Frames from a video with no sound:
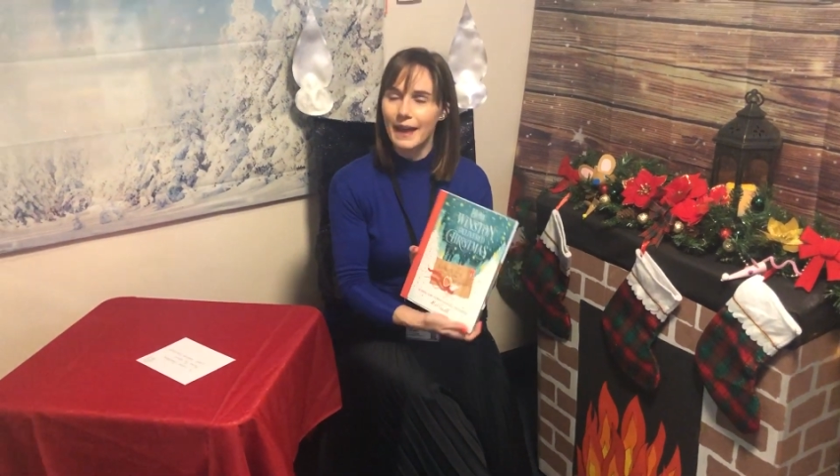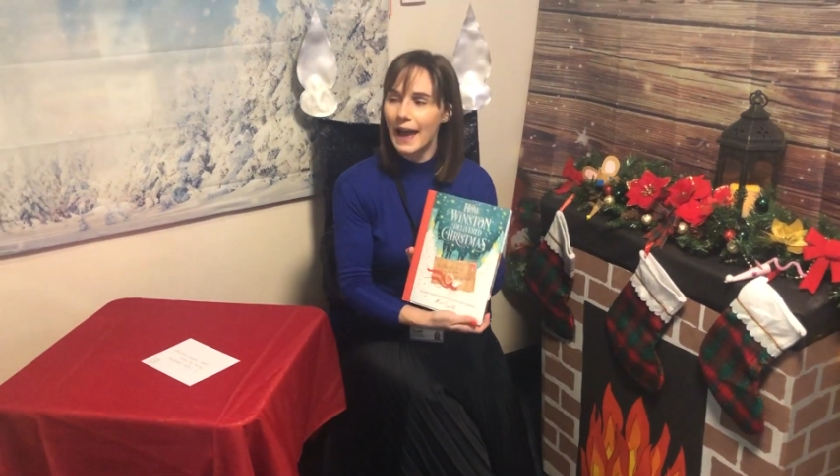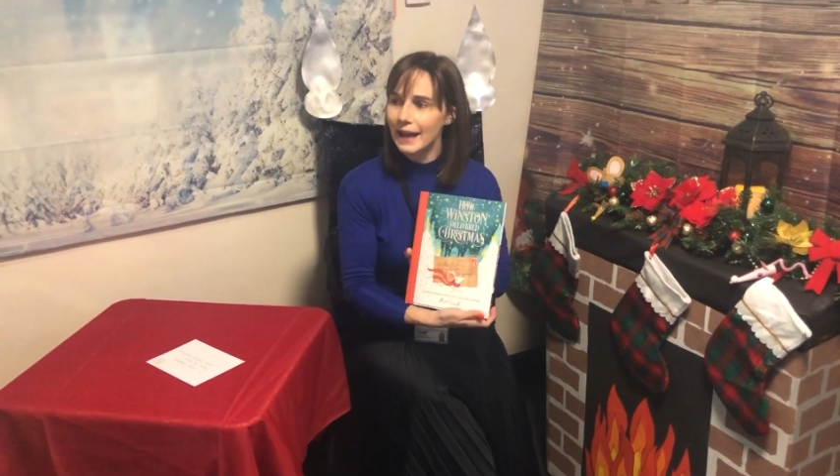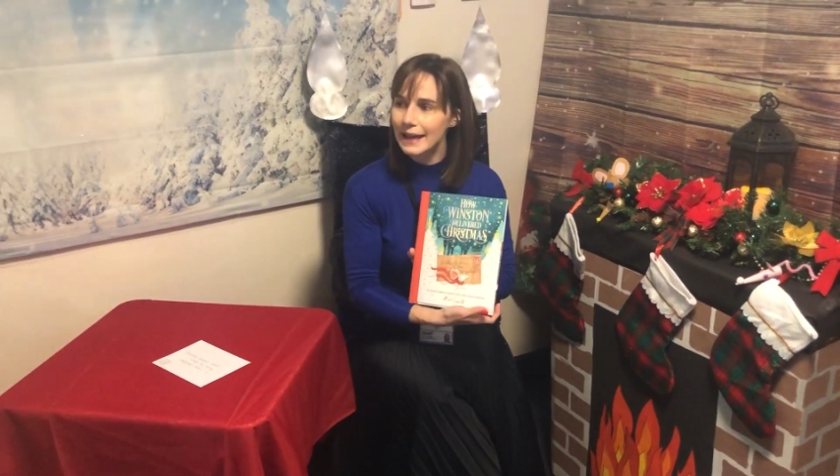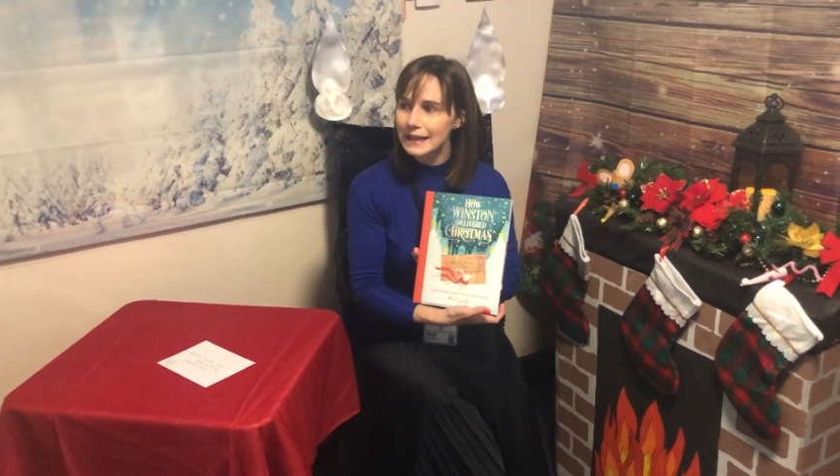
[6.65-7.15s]

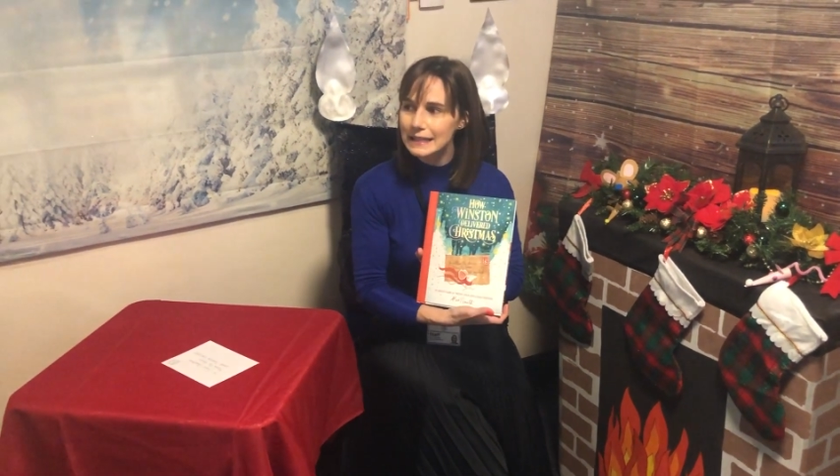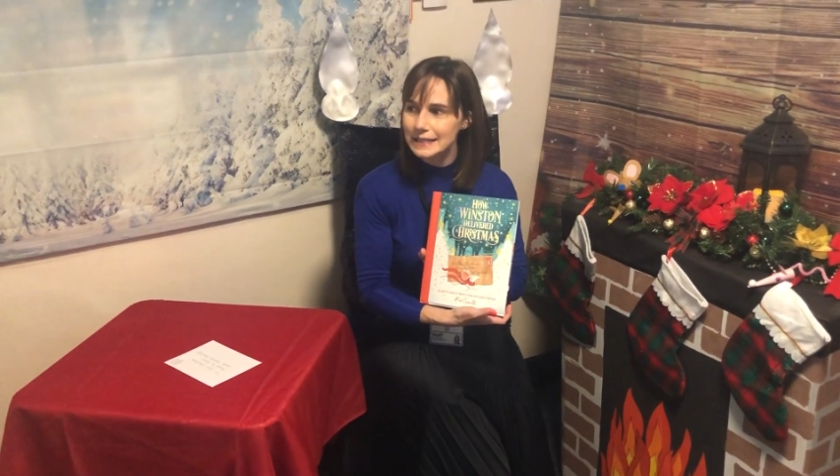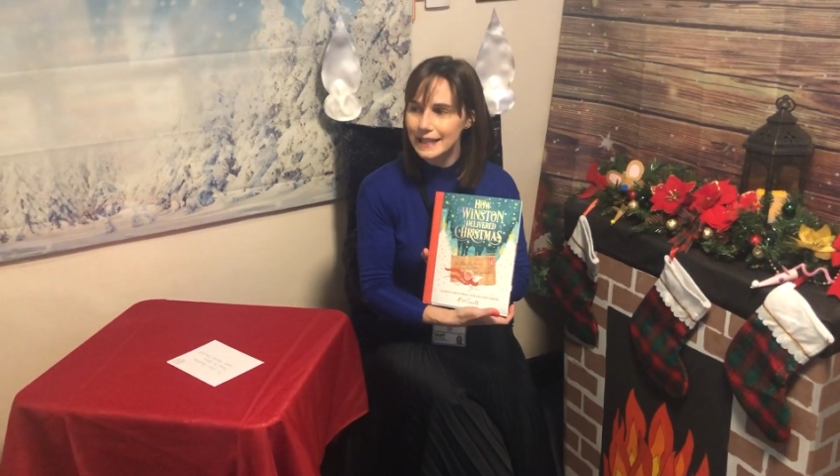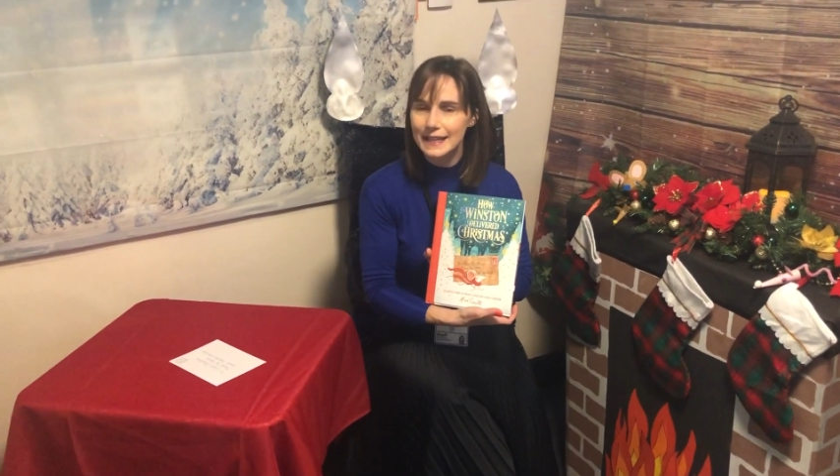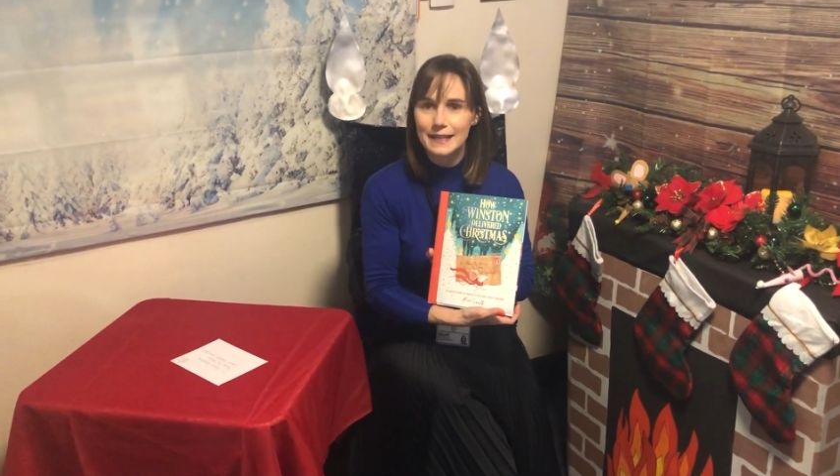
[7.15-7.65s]
Alex
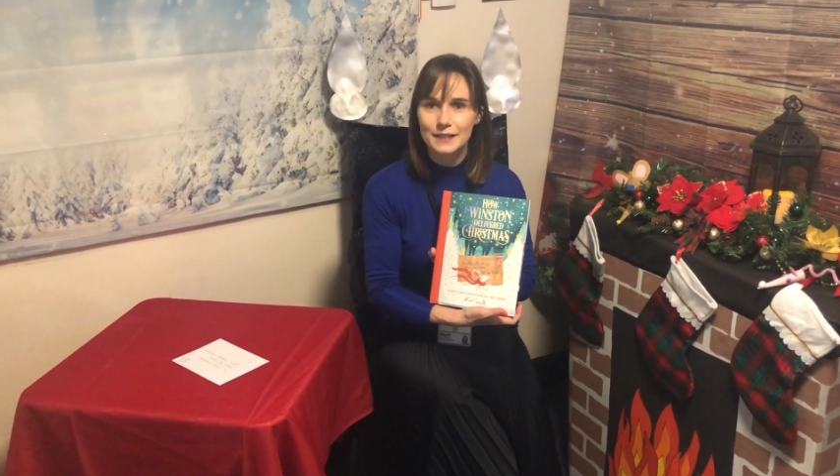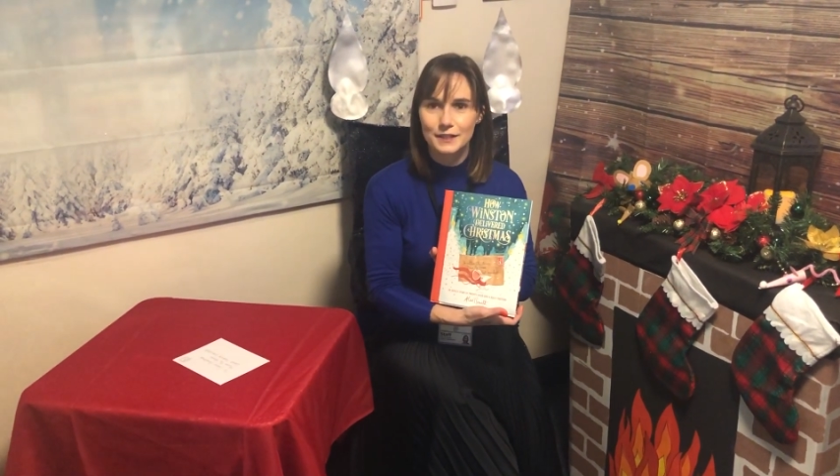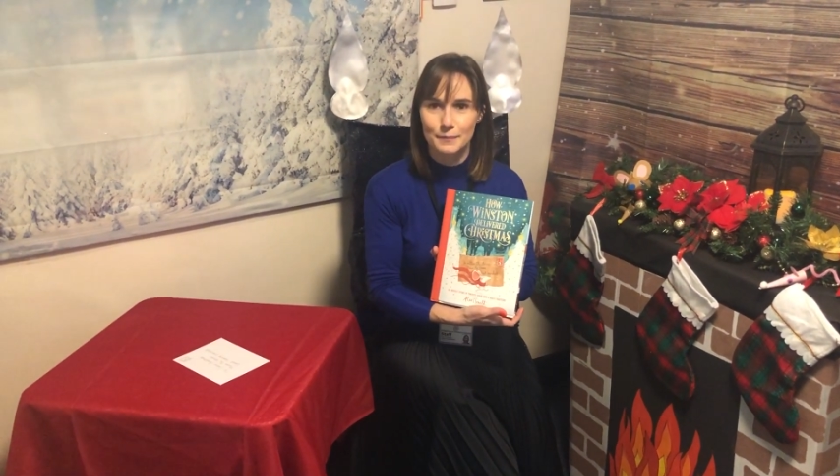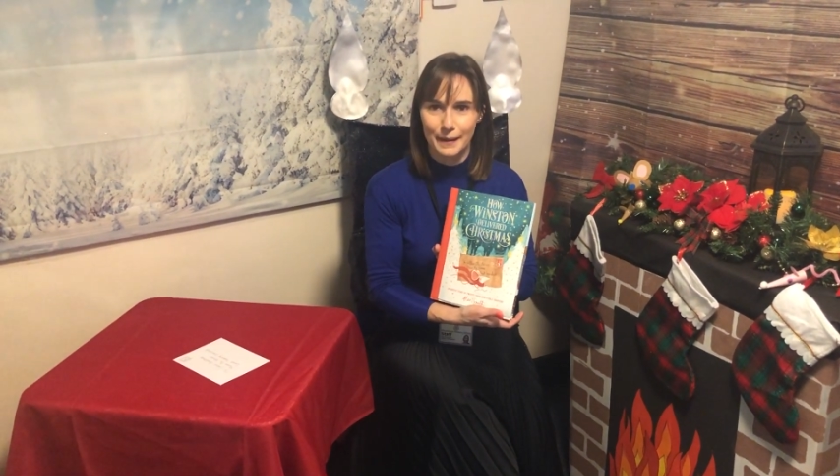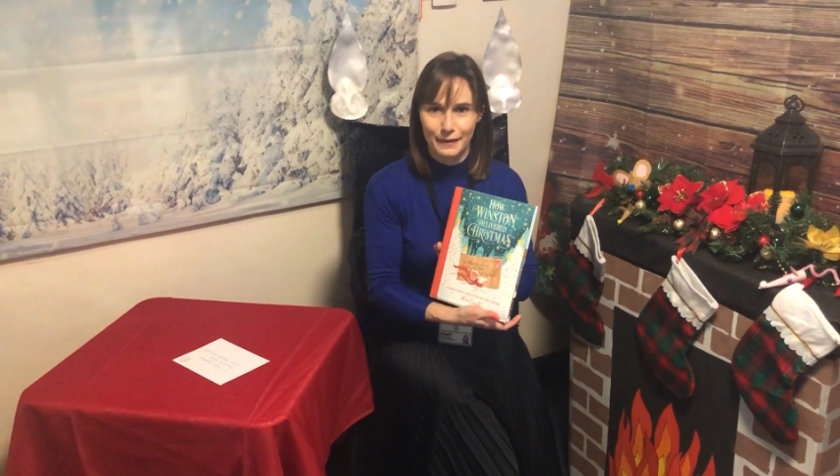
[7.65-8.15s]
T.
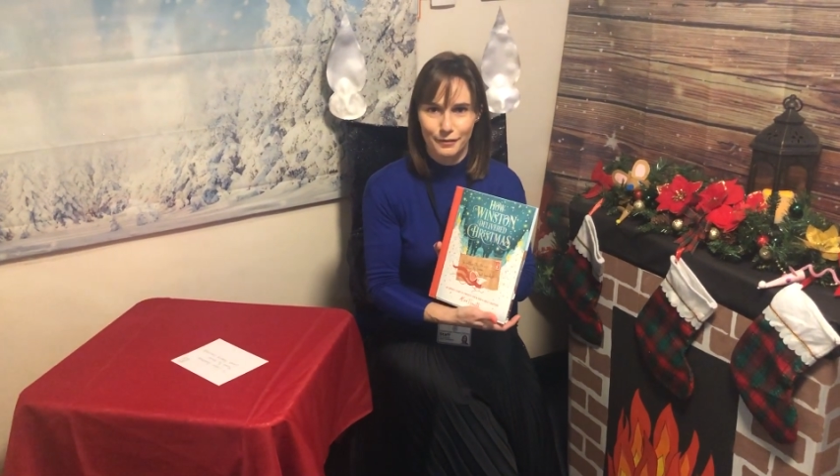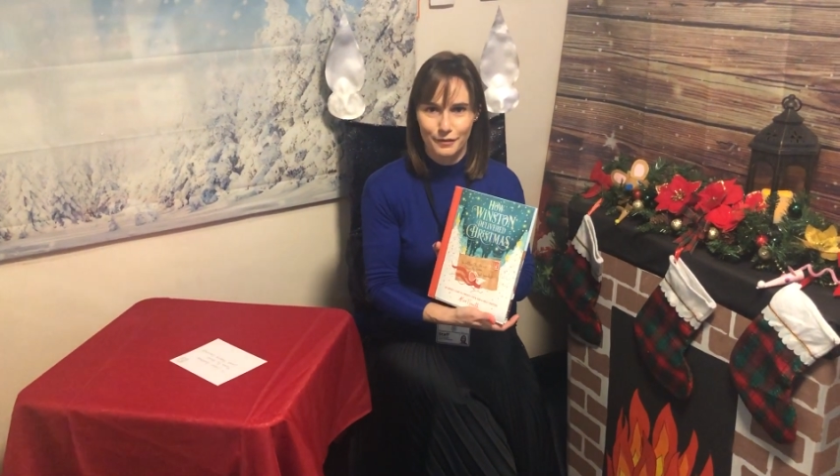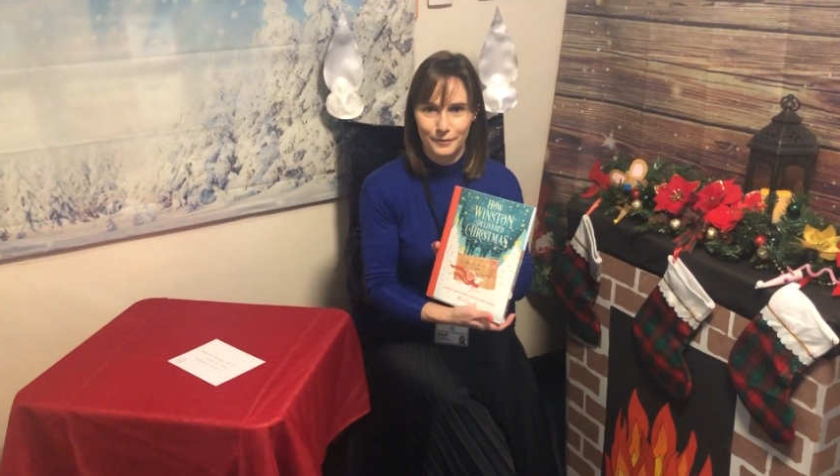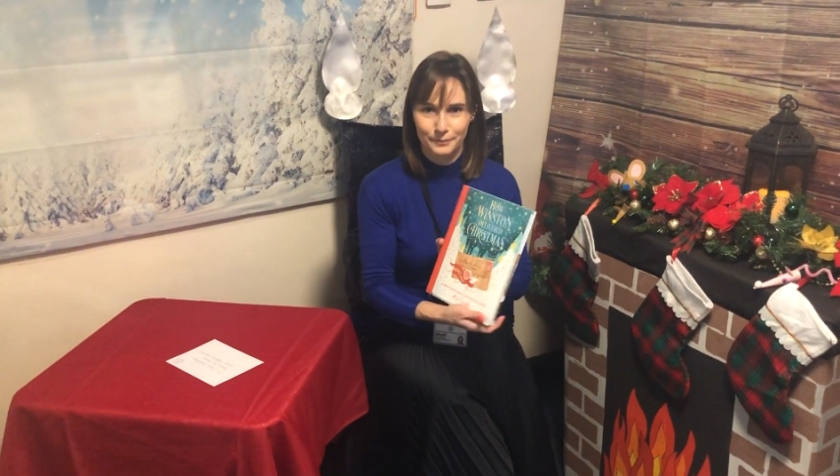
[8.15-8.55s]
Smith.